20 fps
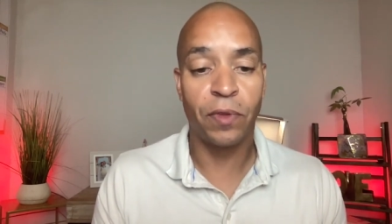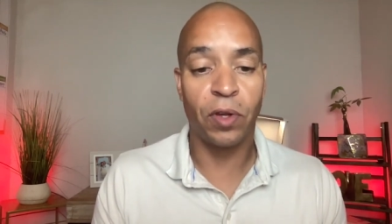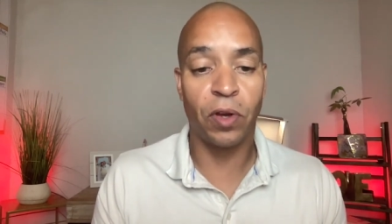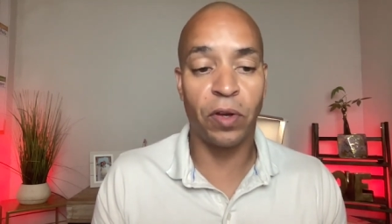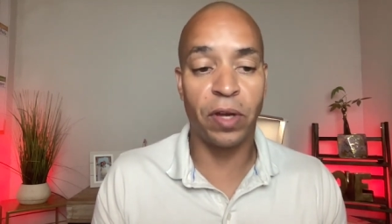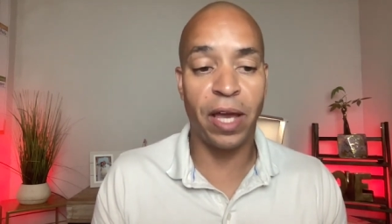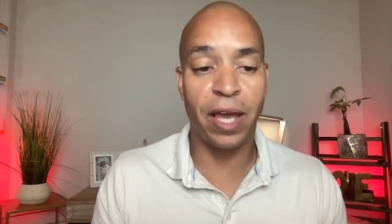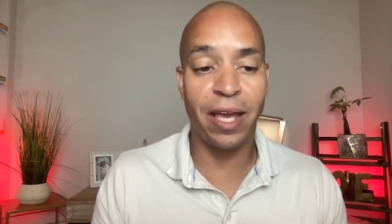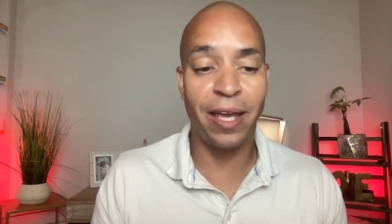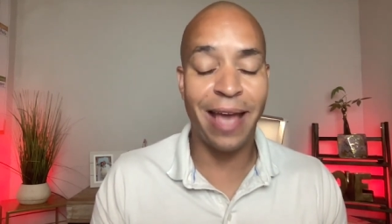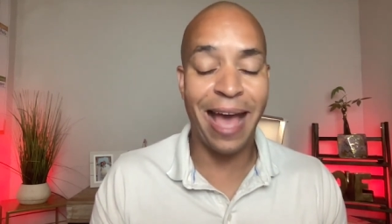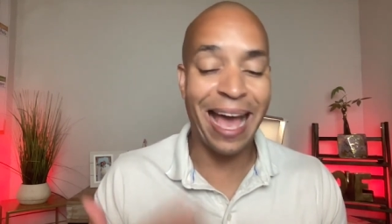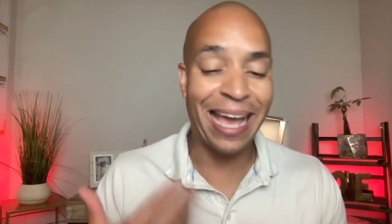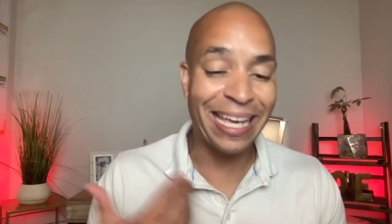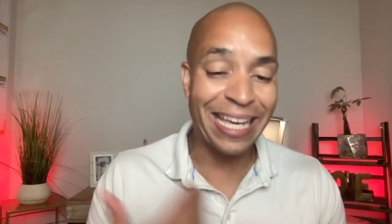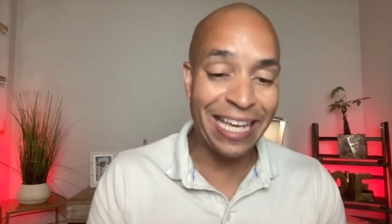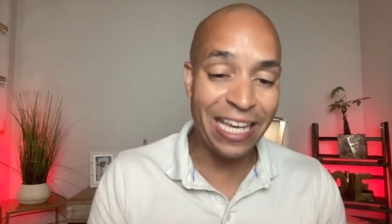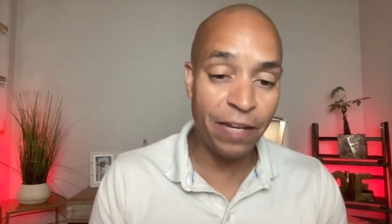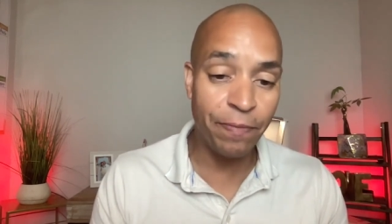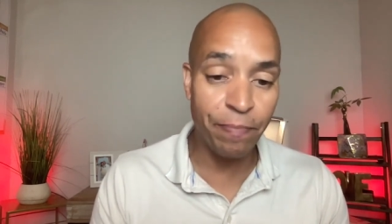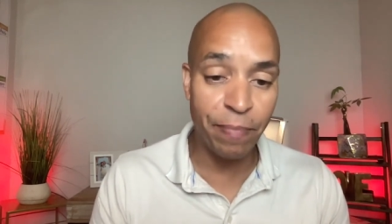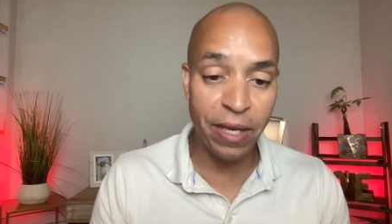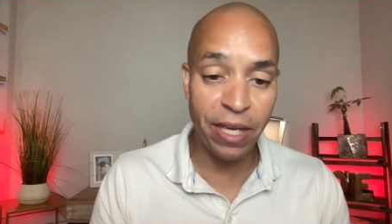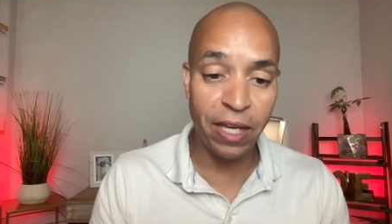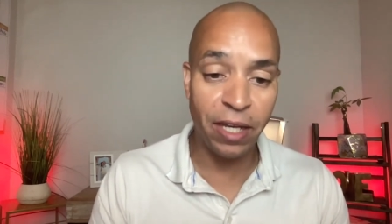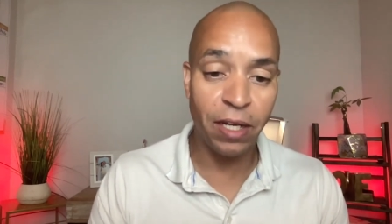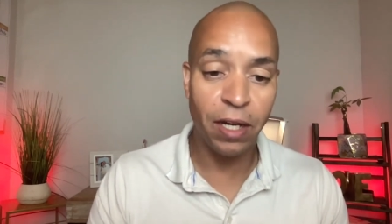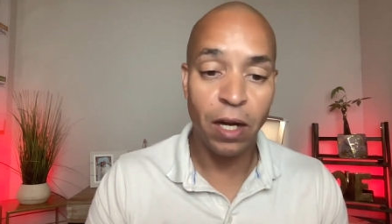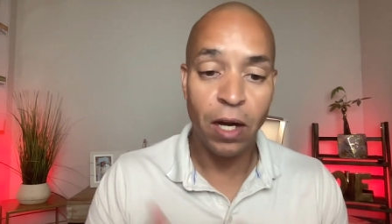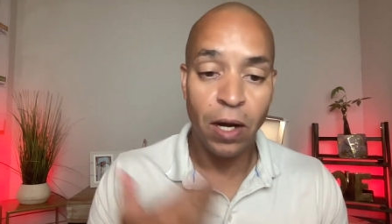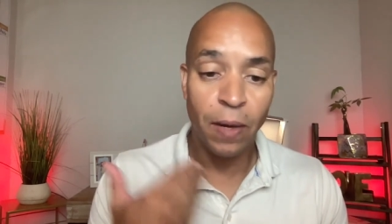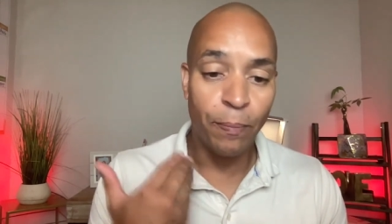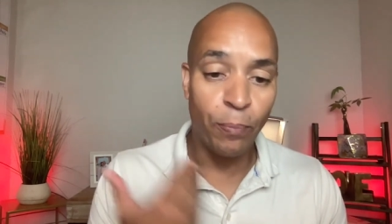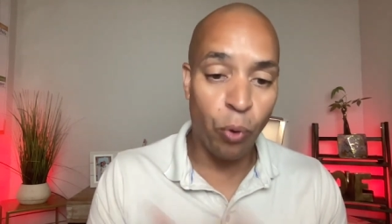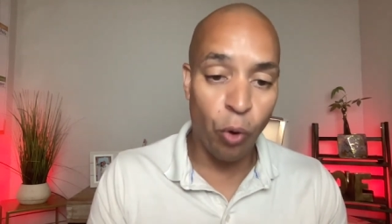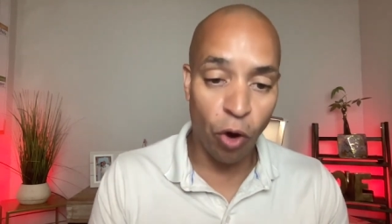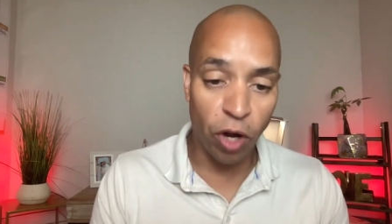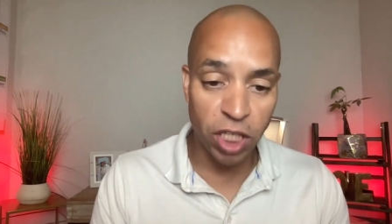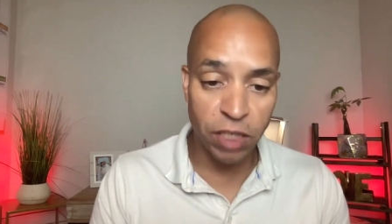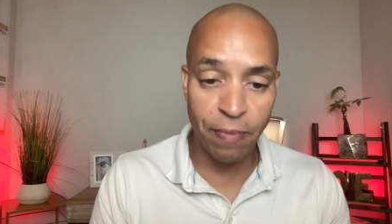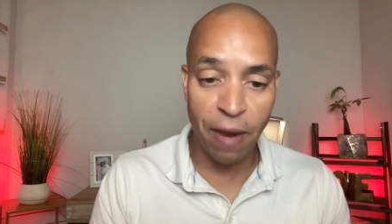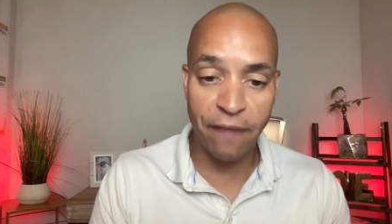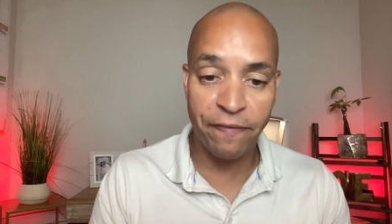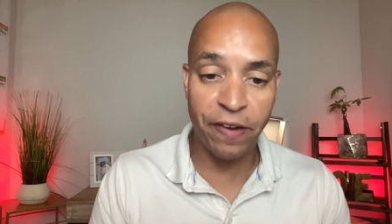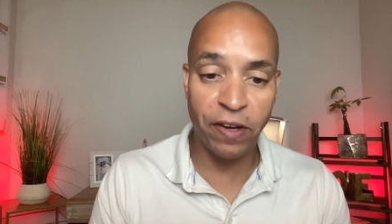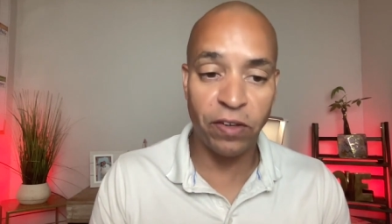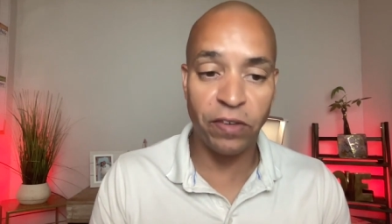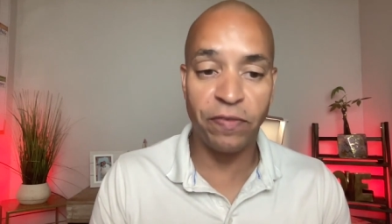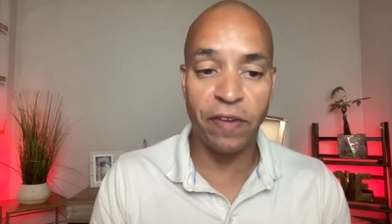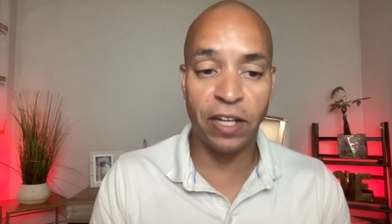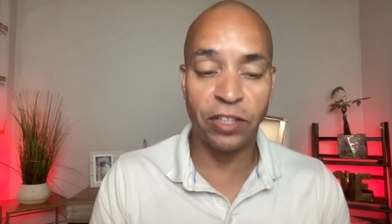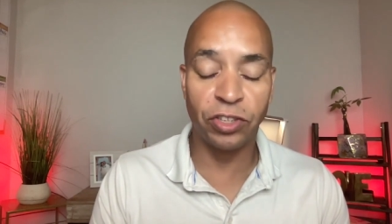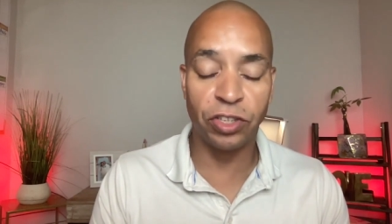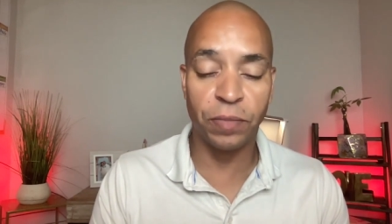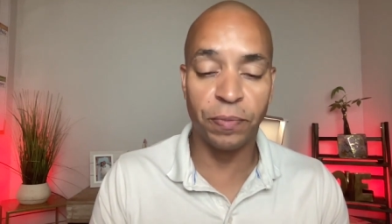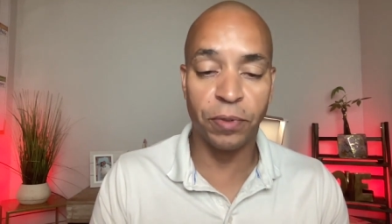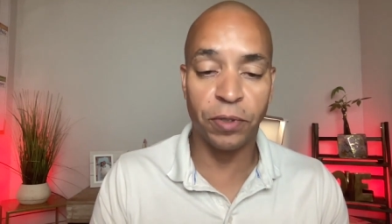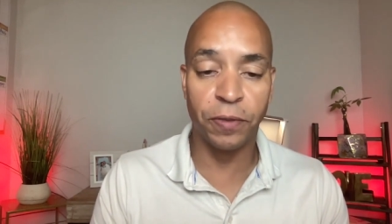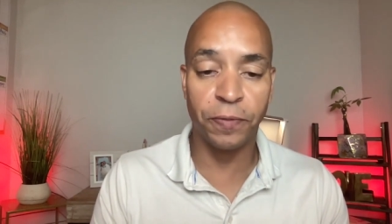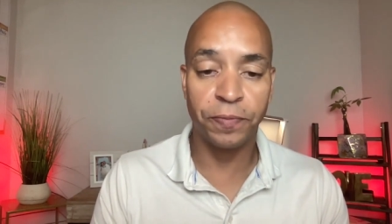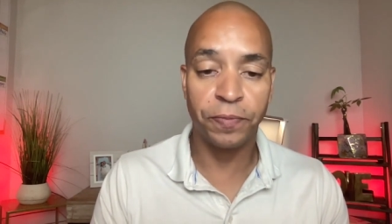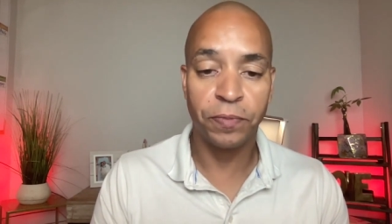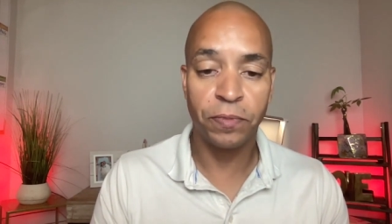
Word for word: Okay. I eat meat. Pork is my favorite vegetable.